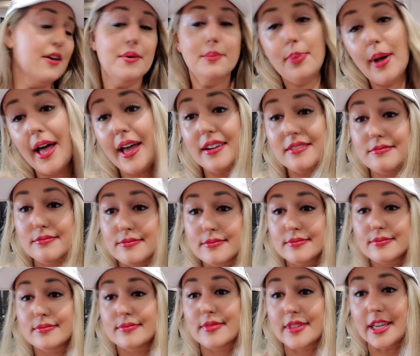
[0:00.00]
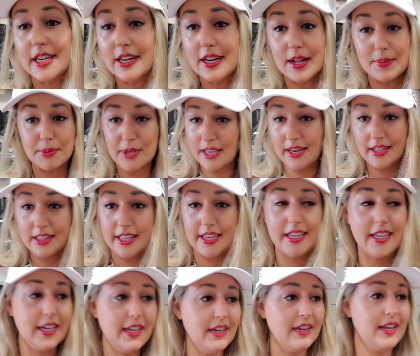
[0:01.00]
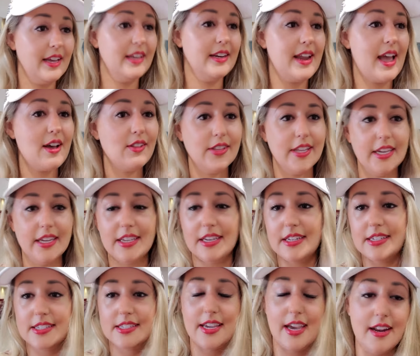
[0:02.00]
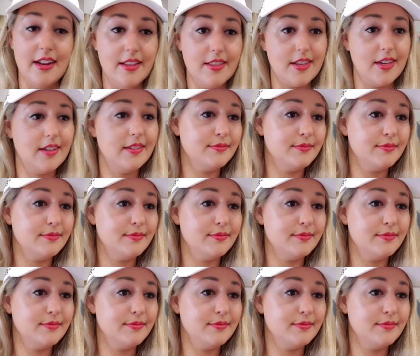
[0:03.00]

but ended up getting Lincoln, and now Lincoln is kind of